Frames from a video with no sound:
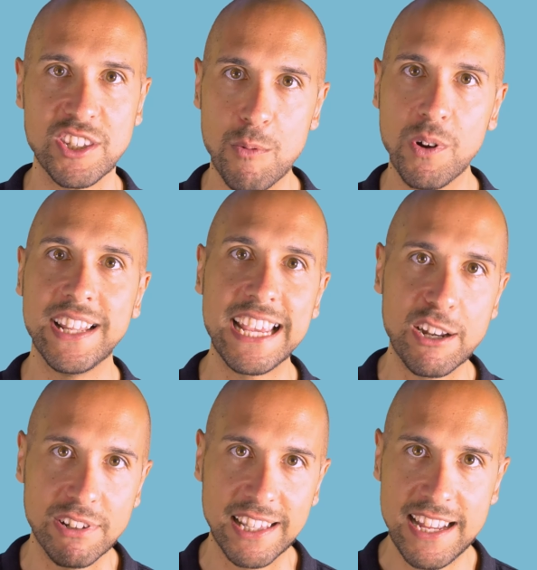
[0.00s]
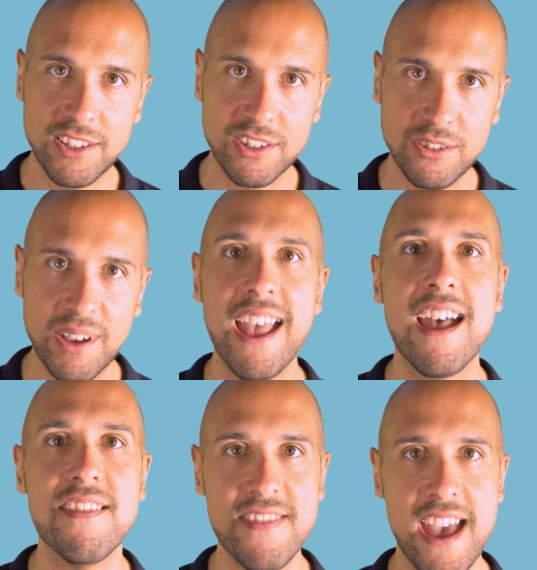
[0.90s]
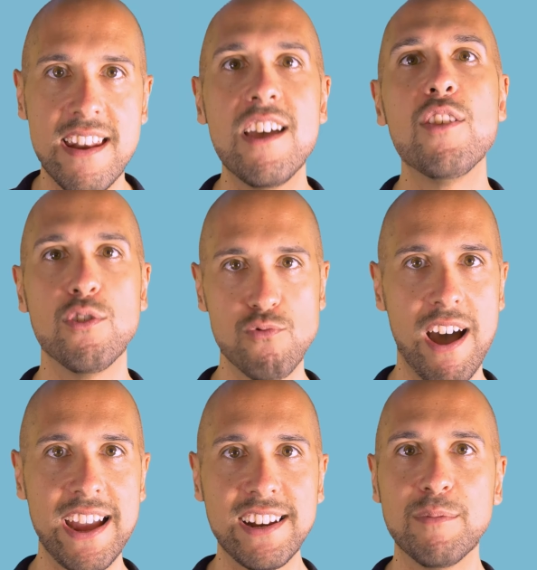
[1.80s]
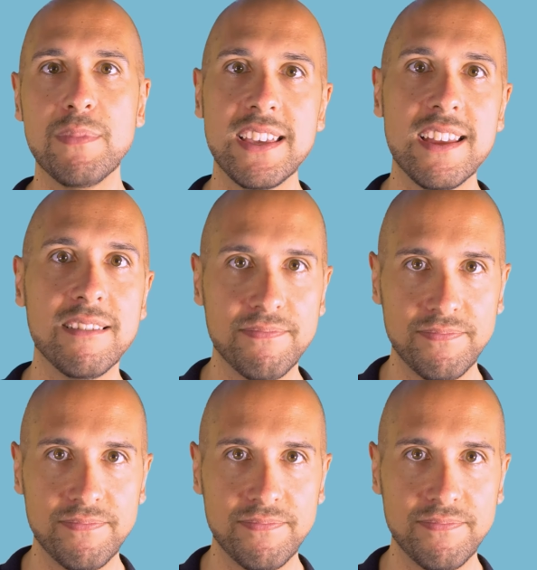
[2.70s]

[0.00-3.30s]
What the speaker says: with someone they can relate to, and then the ride can begin.